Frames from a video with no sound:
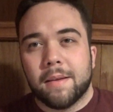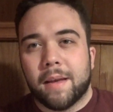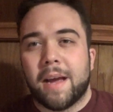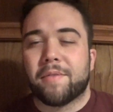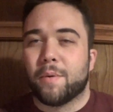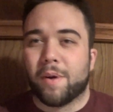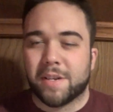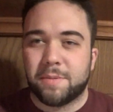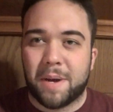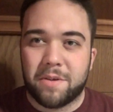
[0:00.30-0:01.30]
Hey everyone,
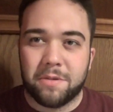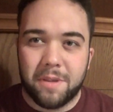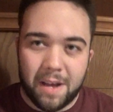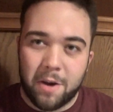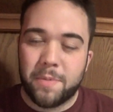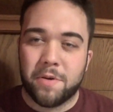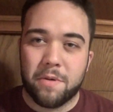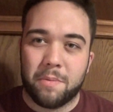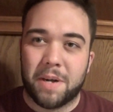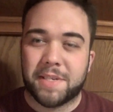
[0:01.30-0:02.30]
it's Michael. I hope you're
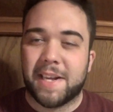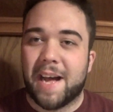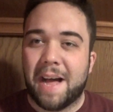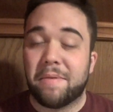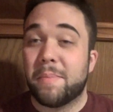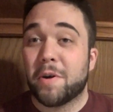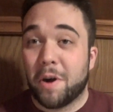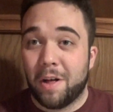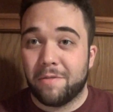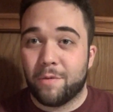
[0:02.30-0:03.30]
doing well today. I have a book
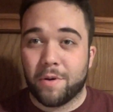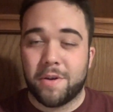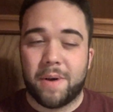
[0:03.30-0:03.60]
haul for you.